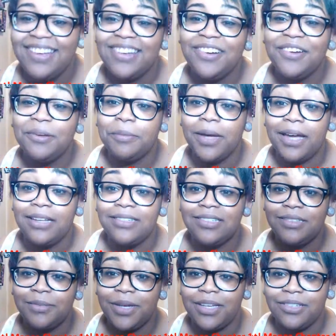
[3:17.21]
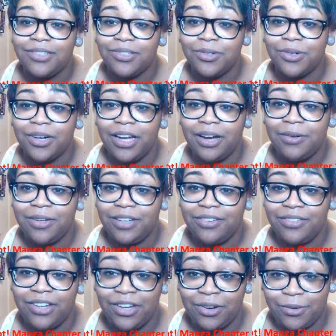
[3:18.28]
Going back to the main story, I would
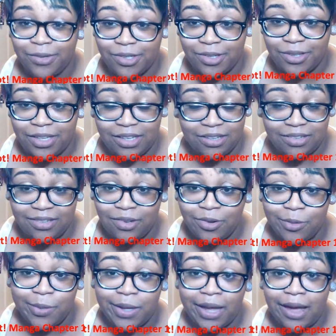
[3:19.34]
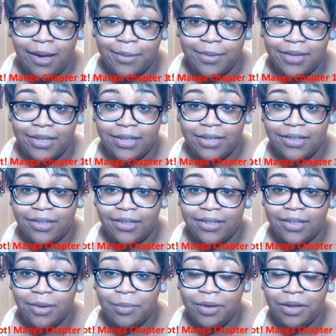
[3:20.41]
love to hear what y'all think is going to be happening
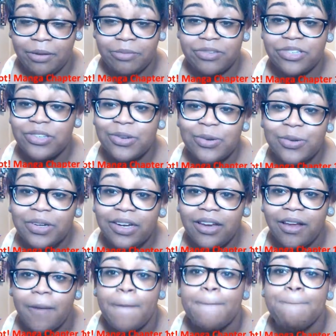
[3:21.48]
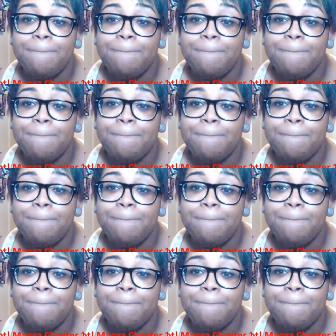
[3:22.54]
coming up soon.